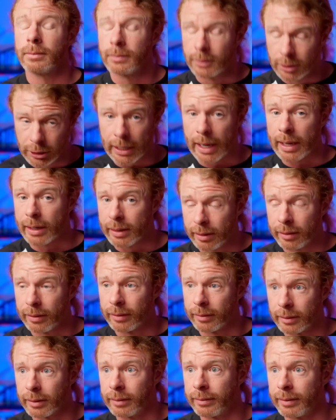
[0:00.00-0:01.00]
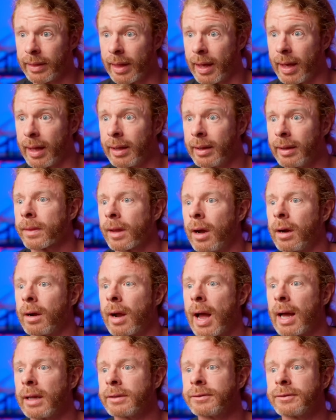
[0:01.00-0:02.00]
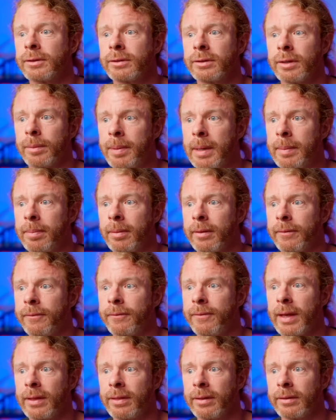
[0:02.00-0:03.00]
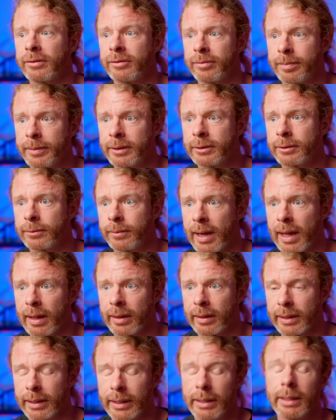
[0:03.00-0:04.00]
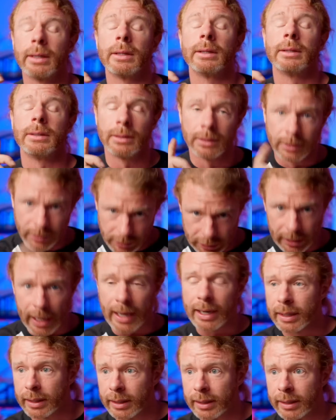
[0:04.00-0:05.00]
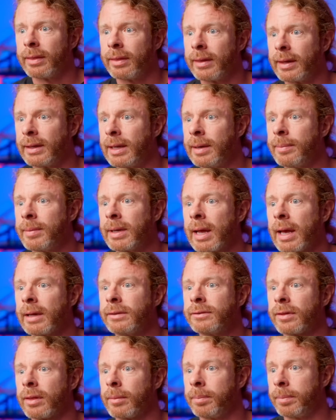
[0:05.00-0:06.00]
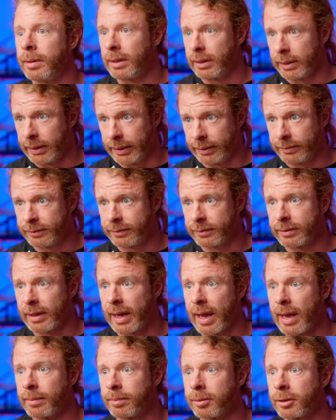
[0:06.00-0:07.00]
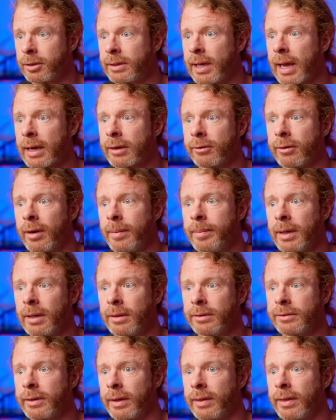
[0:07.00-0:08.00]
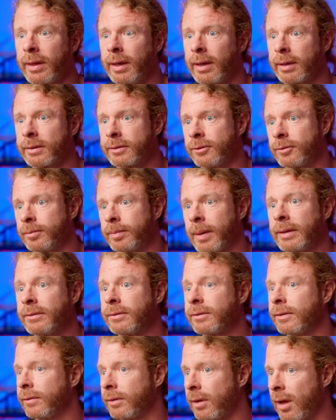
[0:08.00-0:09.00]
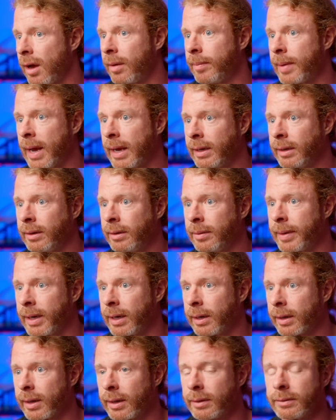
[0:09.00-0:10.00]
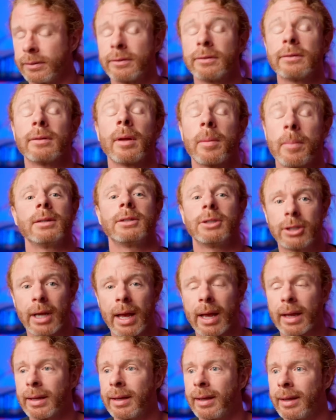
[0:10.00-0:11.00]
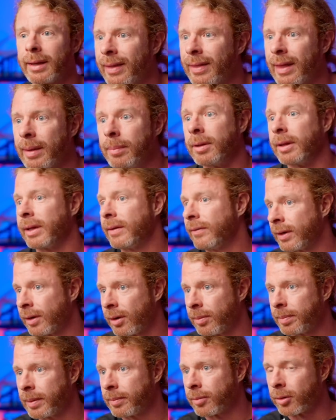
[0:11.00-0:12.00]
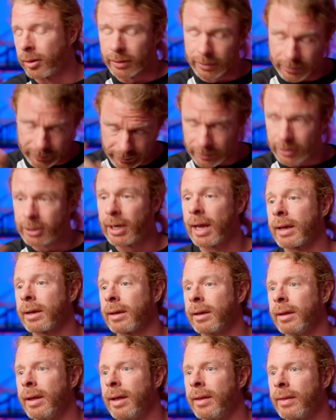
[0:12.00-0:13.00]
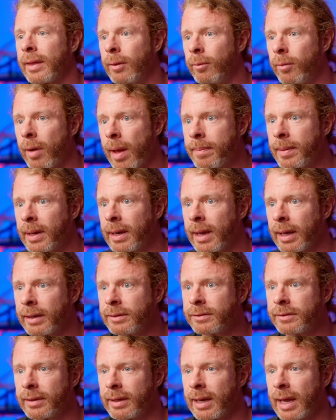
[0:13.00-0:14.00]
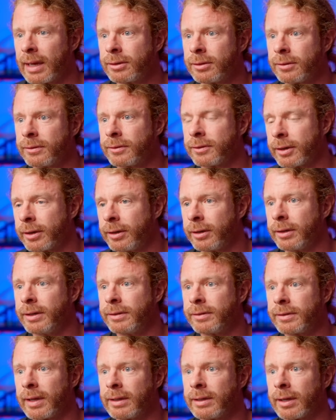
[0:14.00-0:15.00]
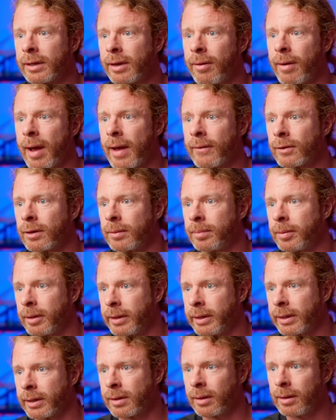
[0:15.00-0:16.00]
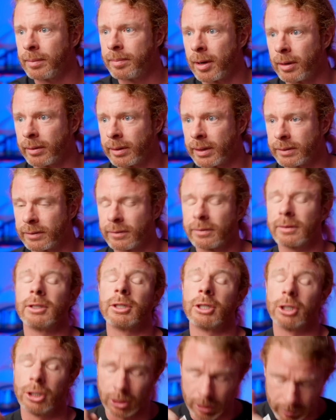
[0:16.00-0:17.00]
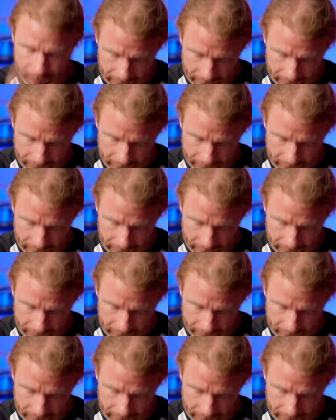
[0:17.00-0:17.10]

check, they're doing that, are hostile to people of faith and spirituality, check, they demonize the police and protect criminals at the expense of law abiding Americans, check, they believe in open borders, check, they weaponized the national security state to go after political opponents, Joe